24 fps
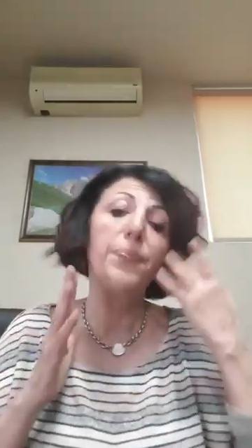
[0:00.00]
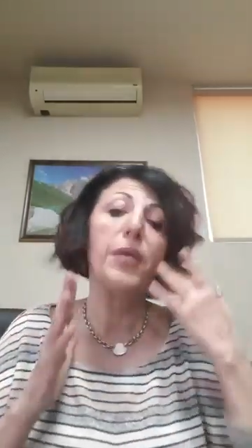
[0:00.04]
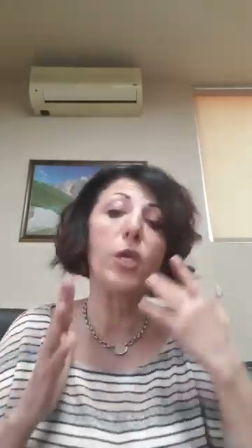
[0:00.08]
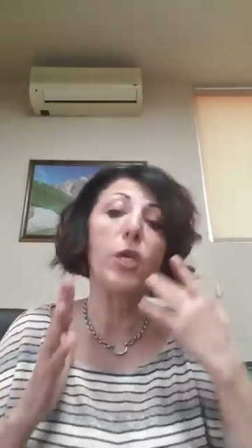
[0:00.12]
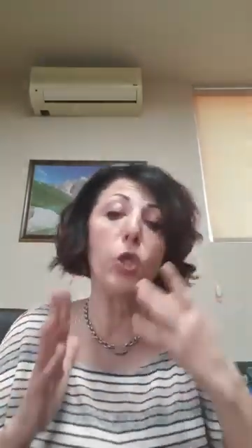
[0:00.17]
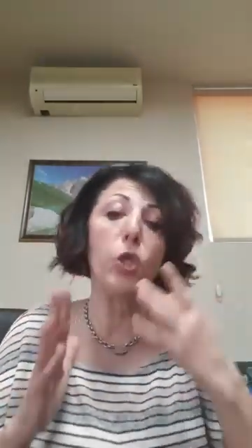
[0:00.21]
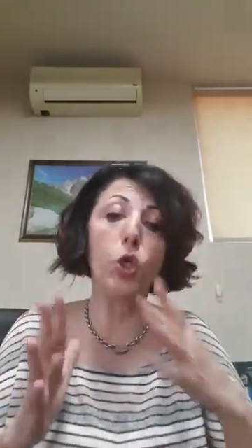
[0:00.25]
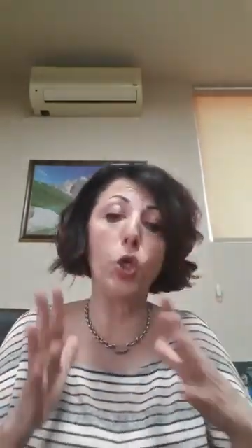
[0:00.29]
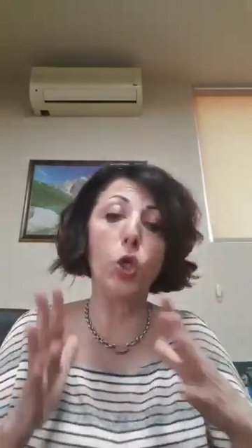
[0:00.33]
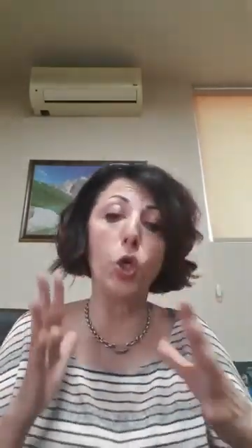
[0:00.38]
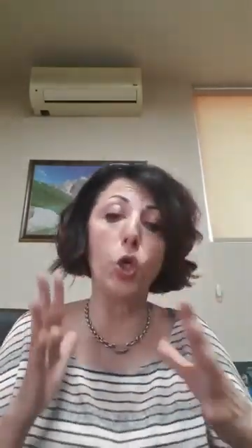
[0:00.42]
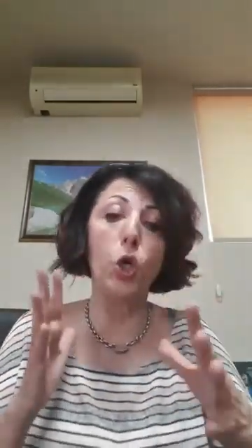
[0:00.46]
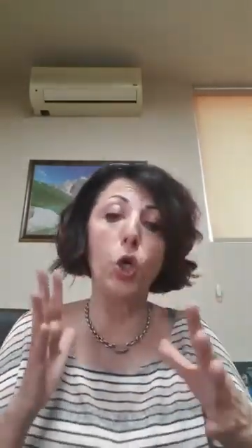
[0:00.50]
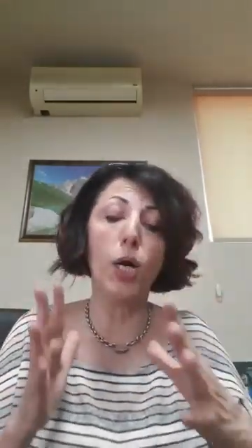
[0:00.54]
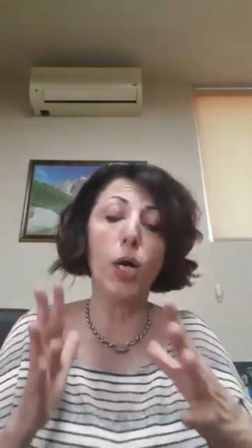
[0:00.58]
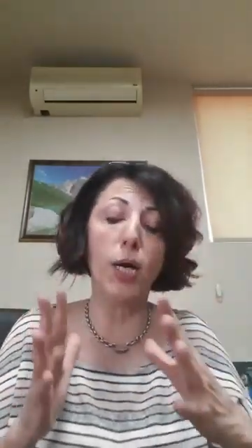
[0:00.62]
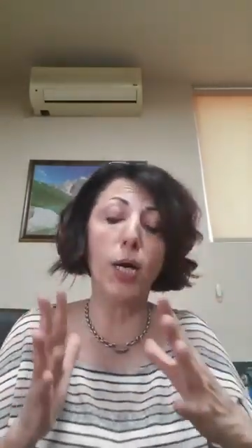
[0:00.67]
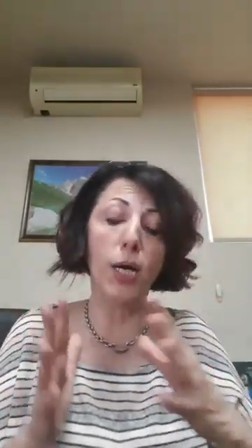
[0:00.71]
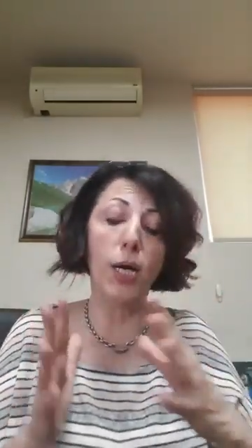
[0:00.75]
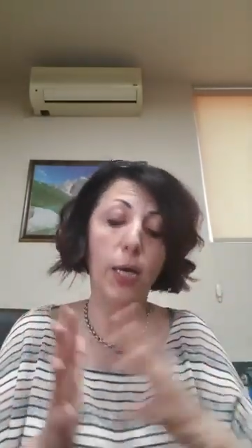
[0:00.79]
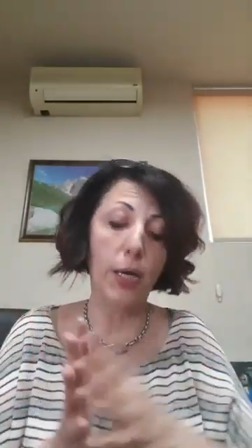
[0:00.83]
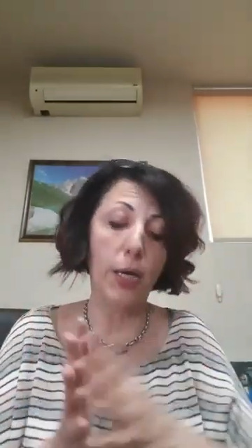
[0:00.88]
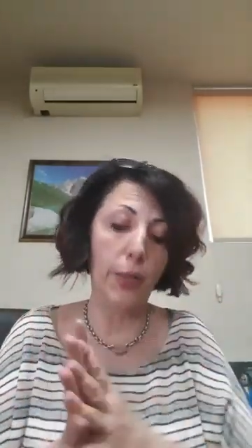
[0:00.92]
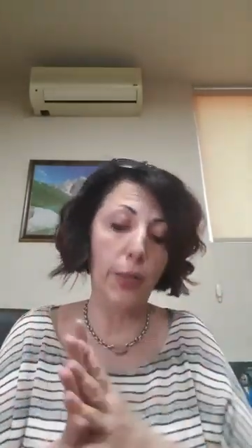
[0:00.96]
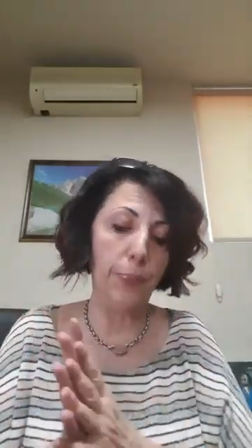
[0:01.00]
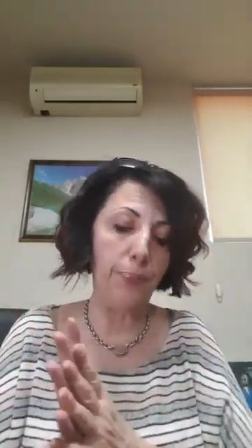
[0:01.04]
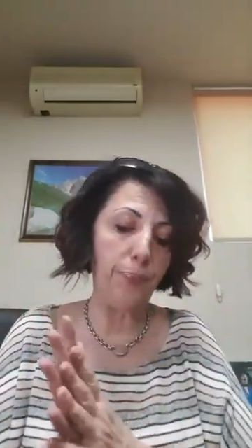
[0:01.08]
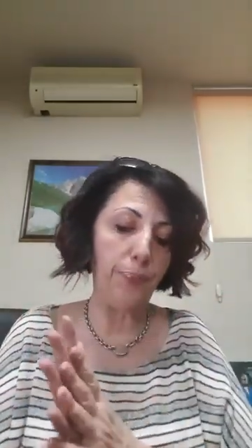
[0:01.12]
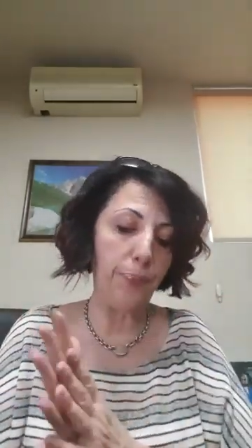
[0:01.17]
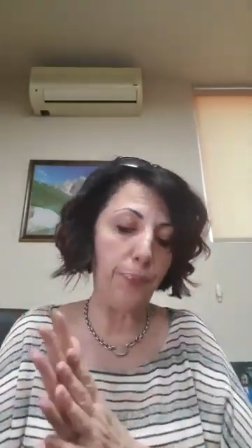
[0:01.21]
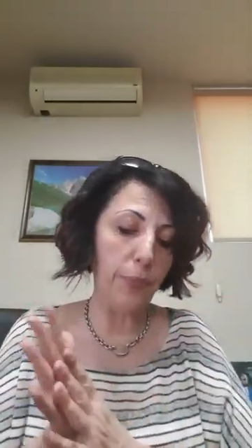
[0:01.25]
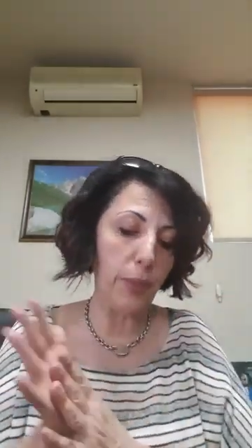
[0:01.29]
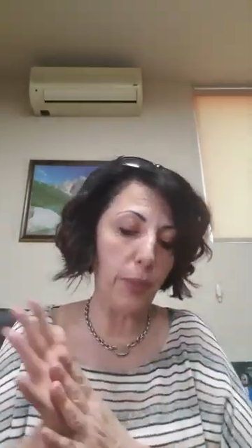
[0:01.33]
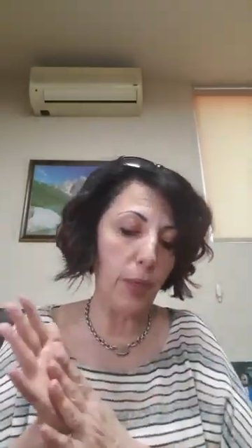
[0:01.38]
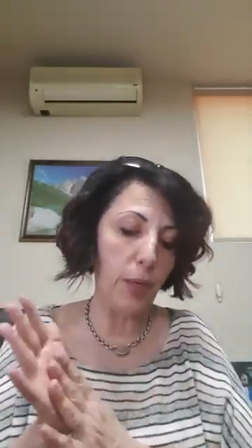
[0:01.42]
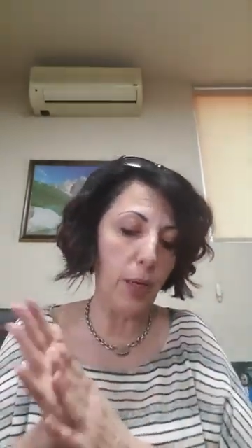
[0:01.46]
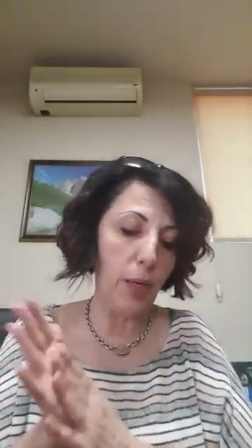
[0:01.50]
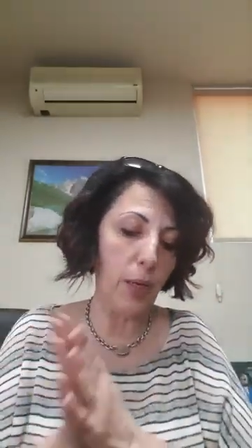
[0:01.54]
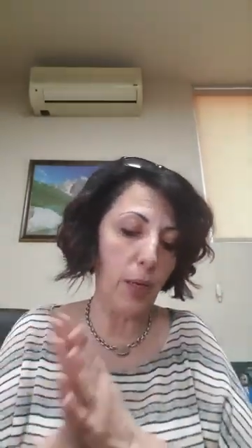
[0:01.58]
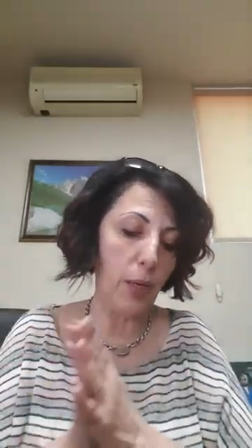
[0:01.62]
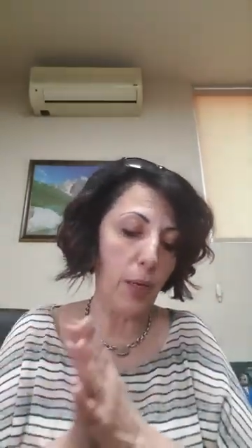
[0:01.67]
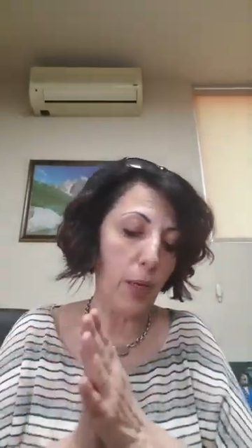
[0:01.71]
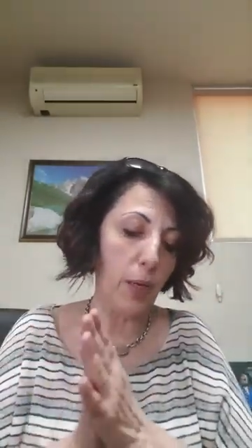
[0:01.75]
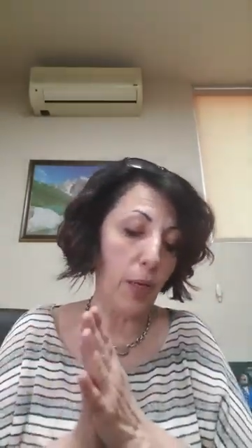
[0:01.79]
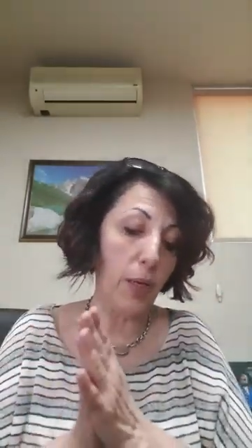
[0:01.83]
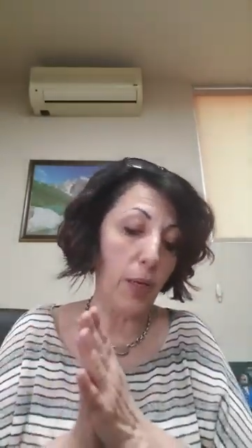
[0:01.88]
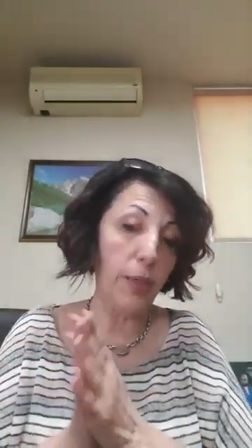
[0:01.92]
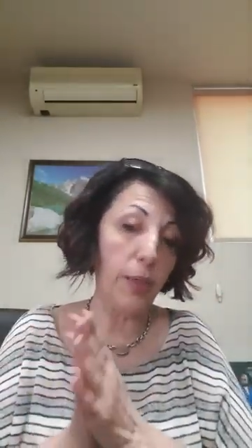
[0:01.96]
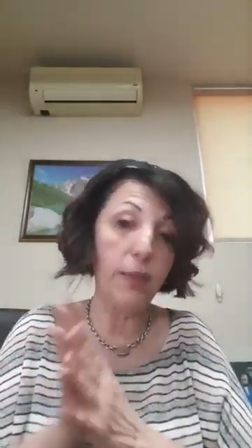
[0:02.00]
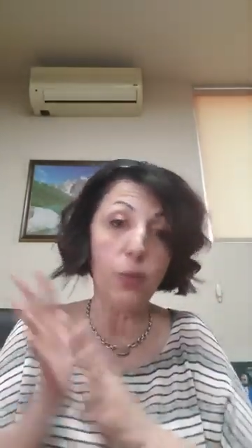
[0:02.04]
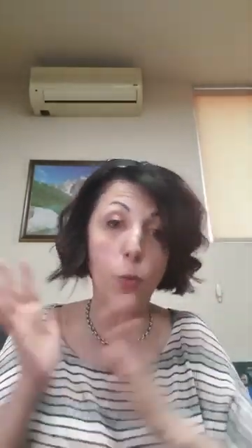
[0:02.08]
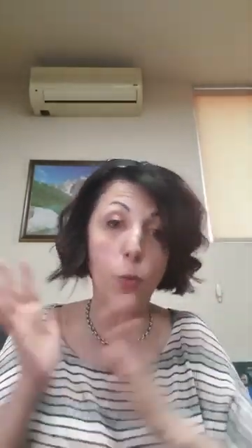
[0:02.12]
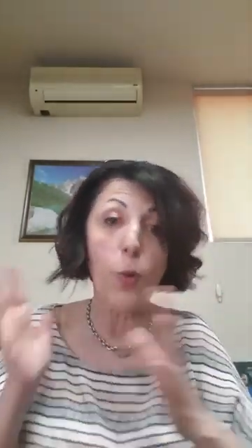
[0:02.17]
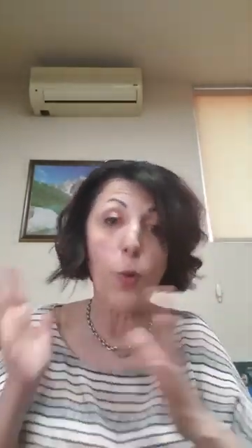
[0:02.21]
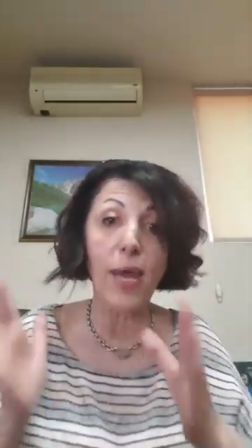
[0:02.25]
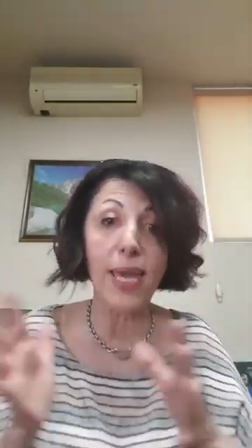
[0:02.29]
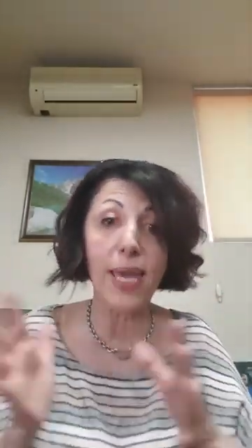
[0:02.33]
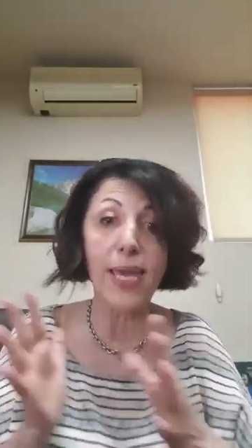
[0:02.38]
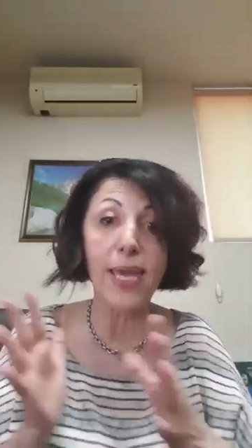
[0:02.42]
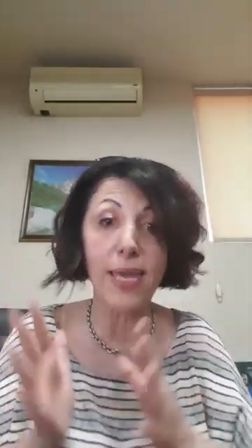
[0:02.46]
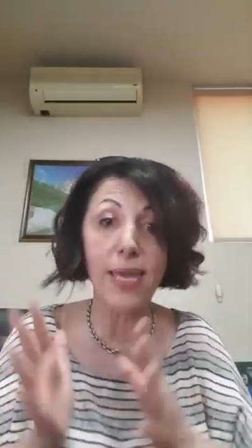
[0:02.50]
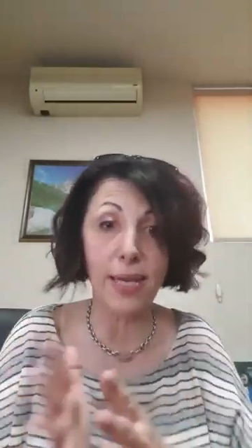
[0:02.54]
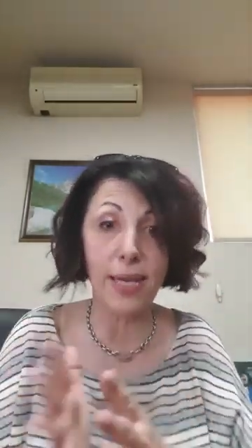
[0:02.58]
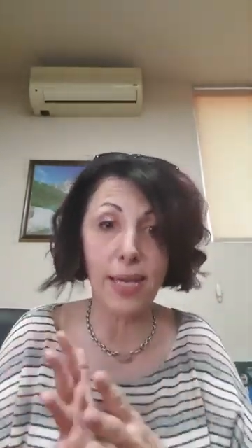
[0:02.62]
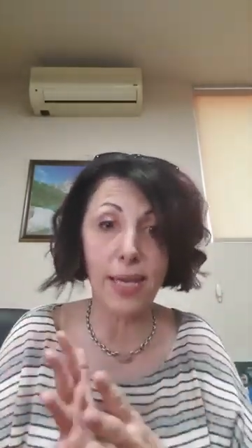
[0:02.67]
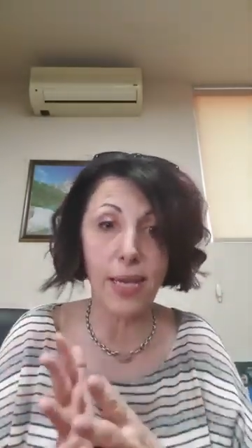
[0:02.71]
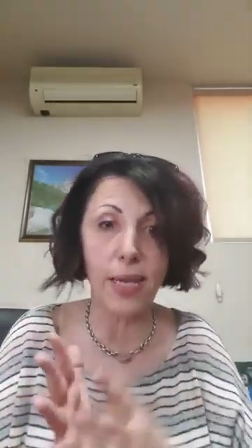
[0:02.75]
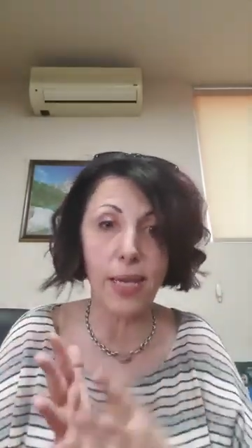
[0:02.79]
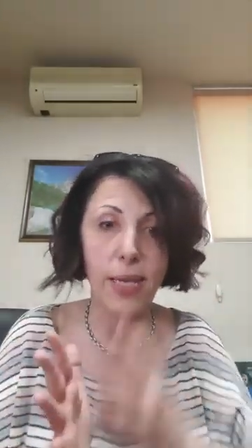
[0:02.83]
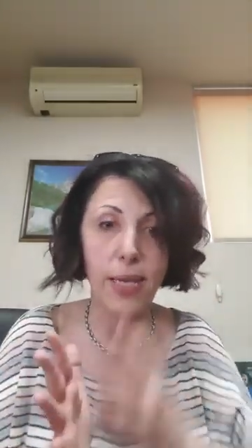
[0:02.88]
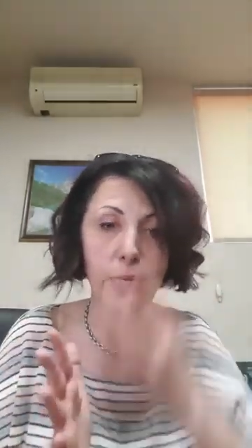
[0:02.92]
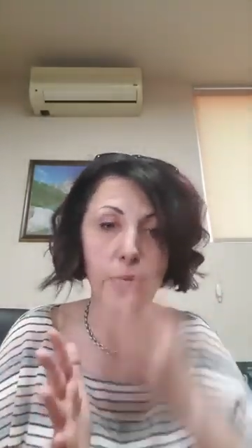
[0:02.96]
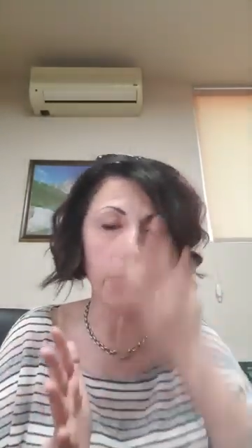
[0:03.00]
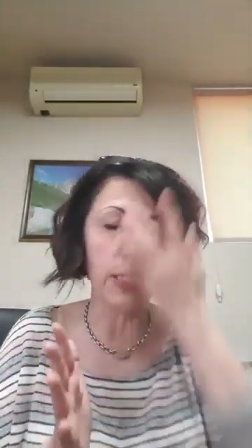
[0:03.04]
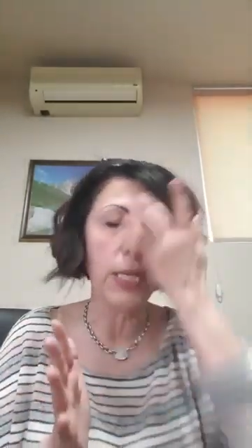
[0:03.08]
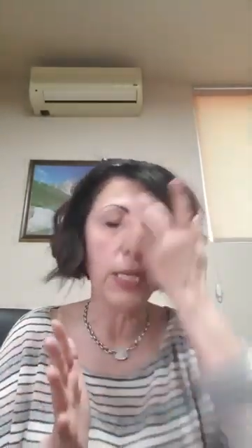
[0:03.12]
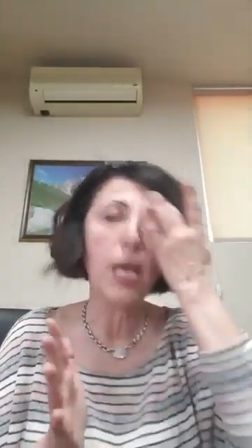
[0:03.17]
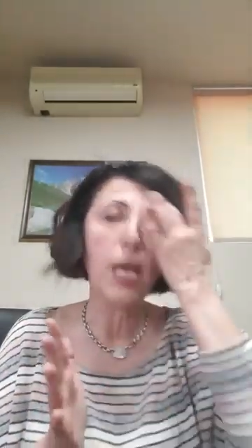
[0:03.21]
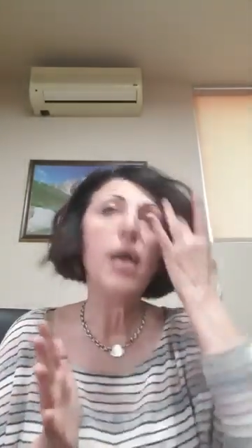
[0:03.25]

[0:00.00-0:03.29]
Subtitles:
you know, the way it is.